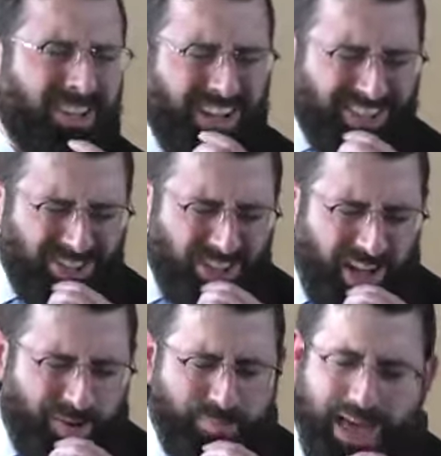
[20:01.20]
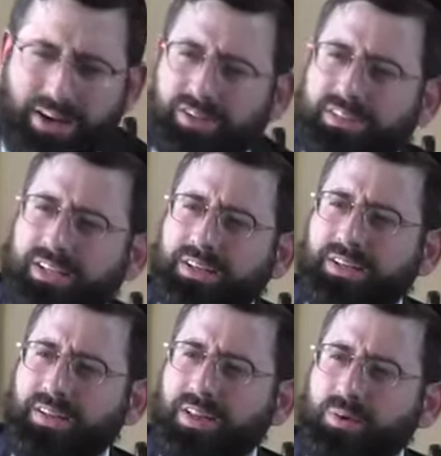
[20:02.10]
uh, John Patterson
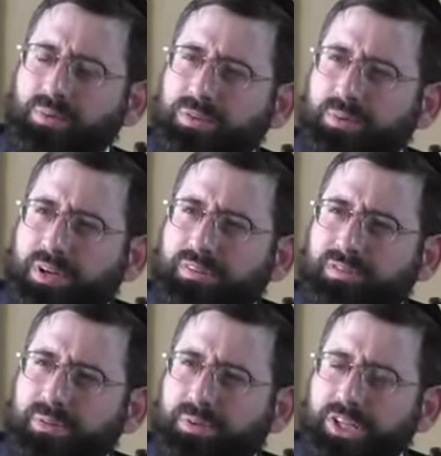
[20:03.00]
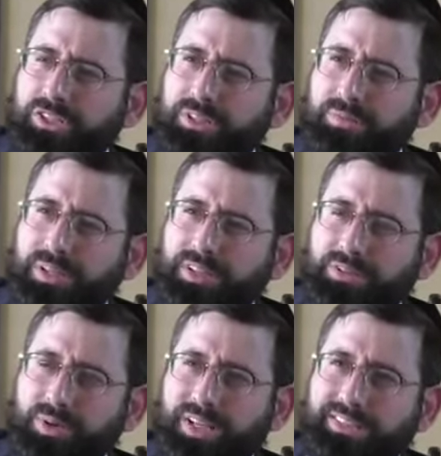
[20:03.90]
was working for the British in the beginning of
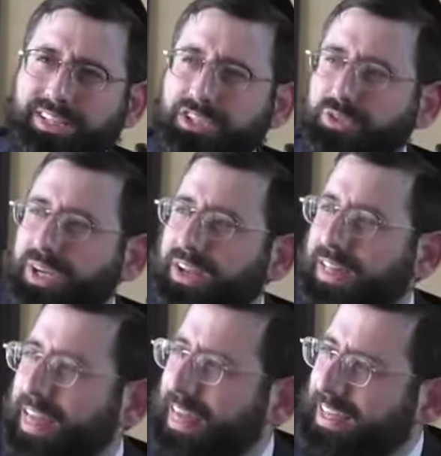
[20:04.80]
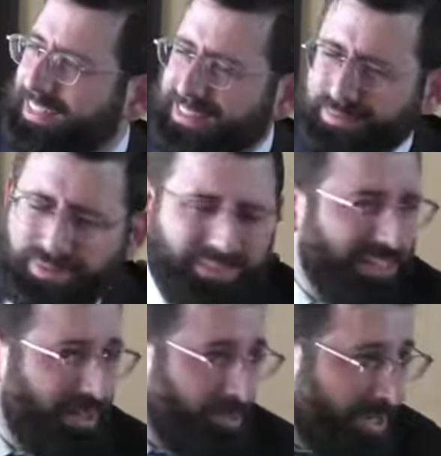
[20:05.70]
the twentieth century. They're building
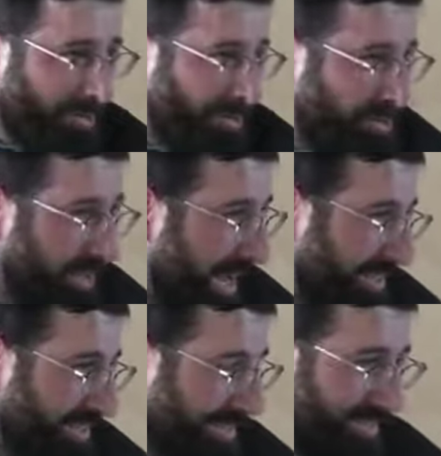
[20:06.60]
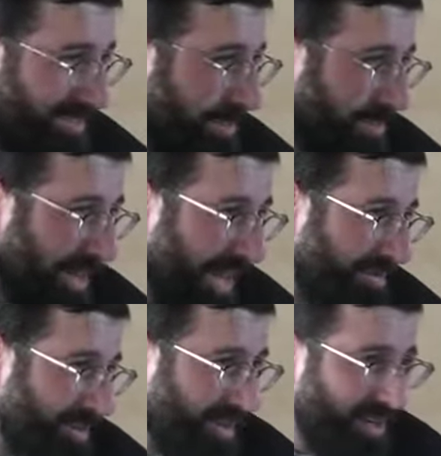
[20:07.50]
like railroad tracks in somewhere in
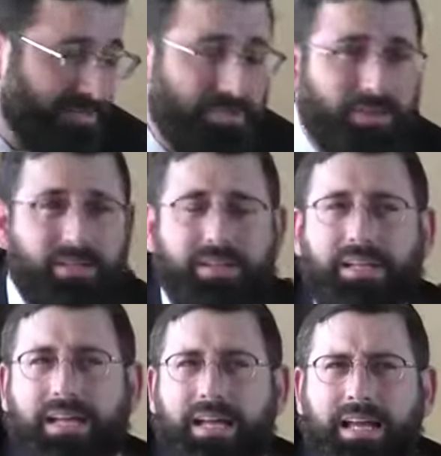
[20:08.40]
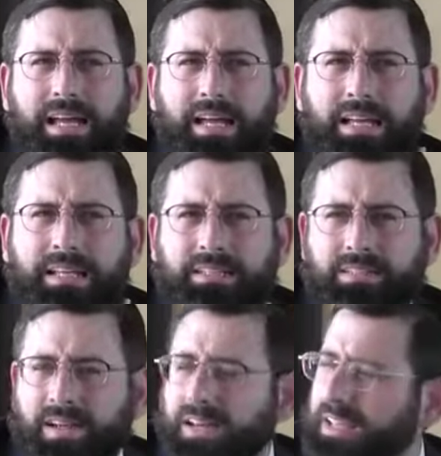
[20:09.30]
Africa. And
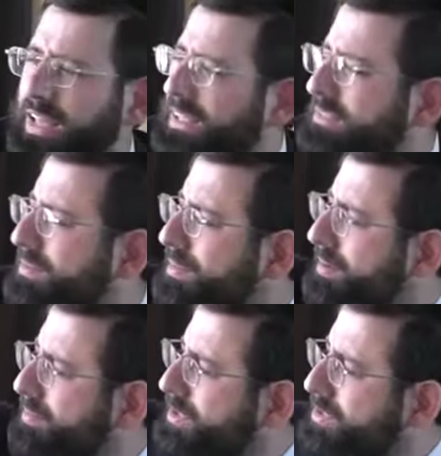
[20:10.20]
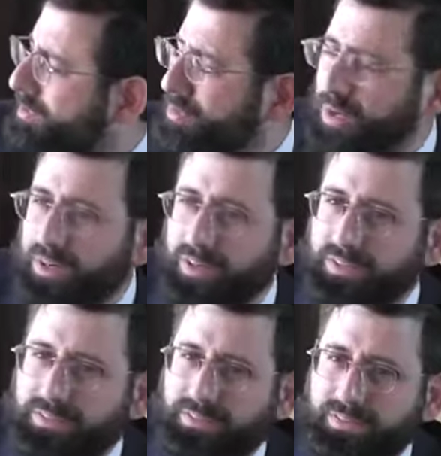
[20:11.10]
uh, he has a b bunch of
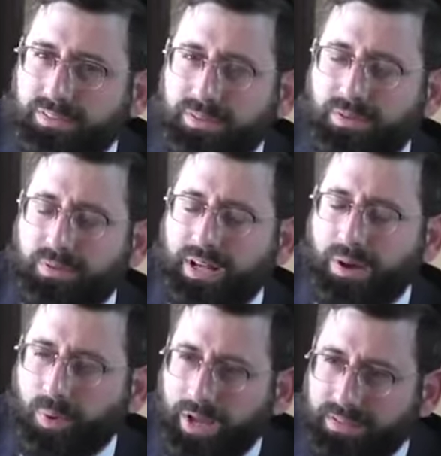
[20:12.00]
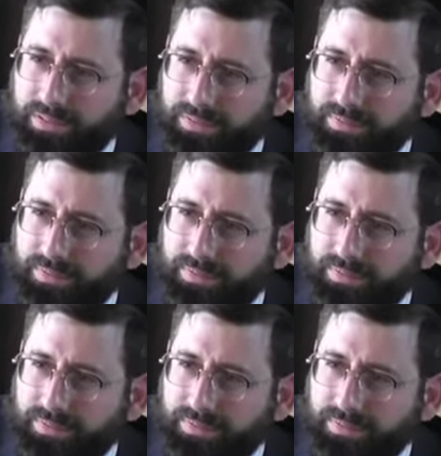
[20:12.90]
workers who are not white.